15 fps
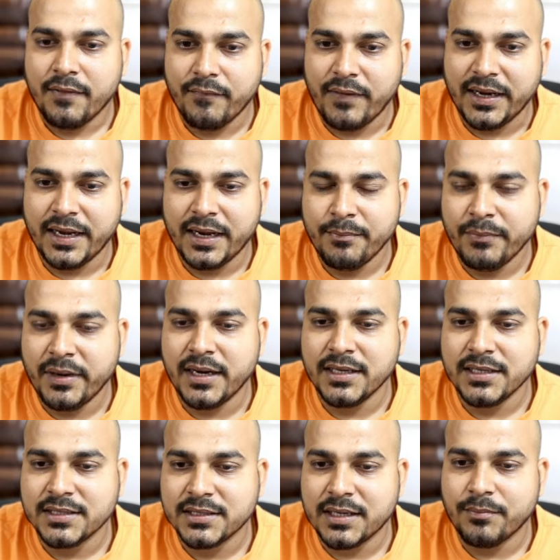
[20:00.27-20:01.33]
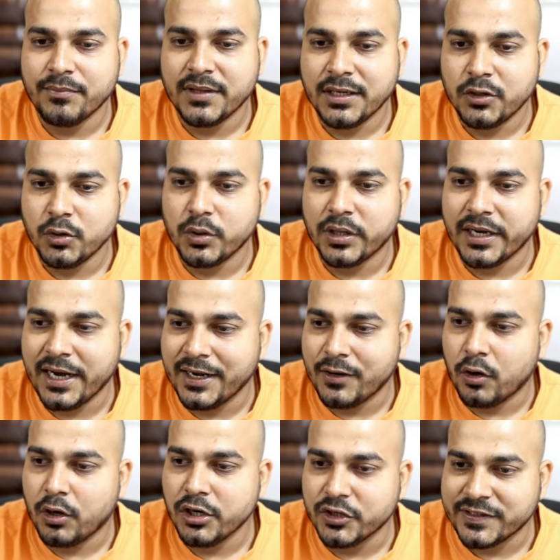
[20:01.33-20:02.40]
Vector embedding is something to create
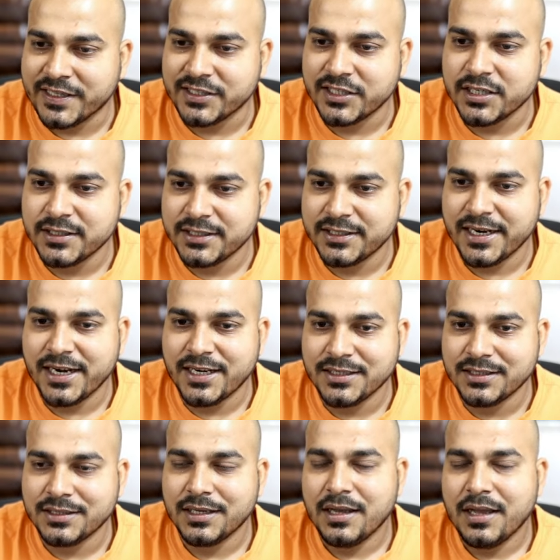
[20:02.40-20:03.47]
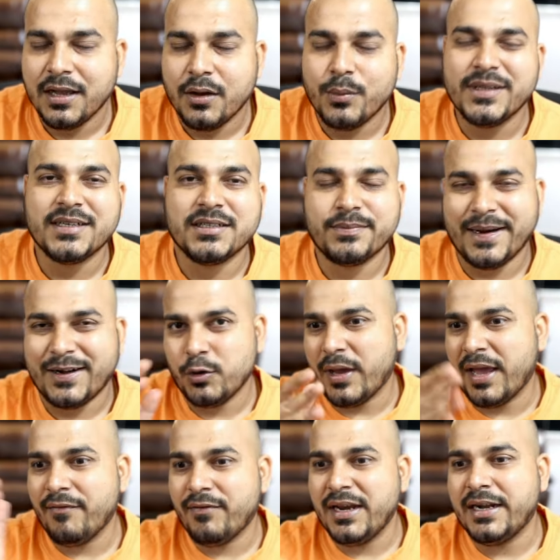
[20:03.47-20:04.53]
all your session states with respect to
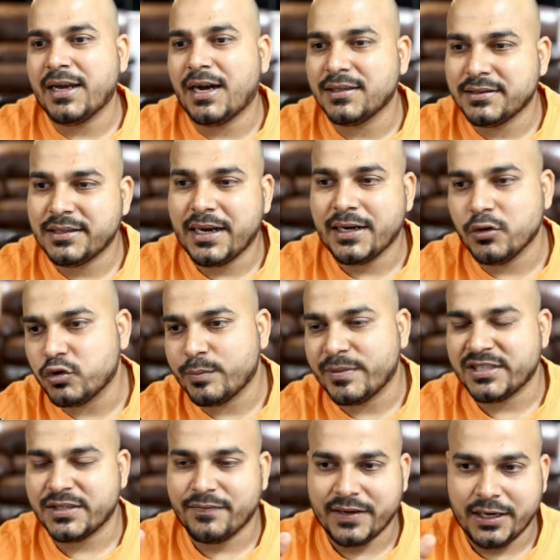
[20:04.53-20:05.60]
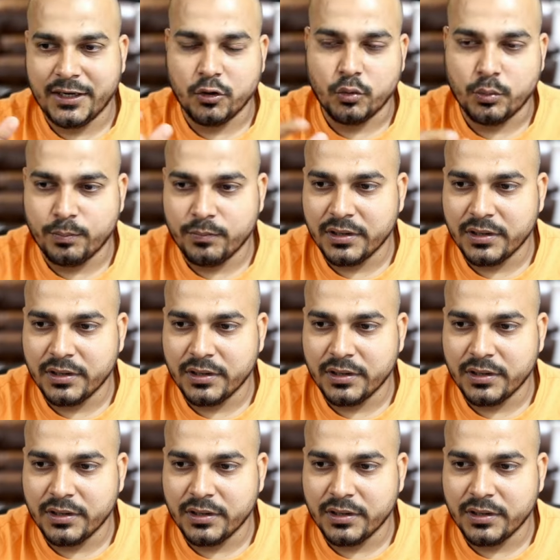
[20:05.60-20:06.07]
every task that you specifically do.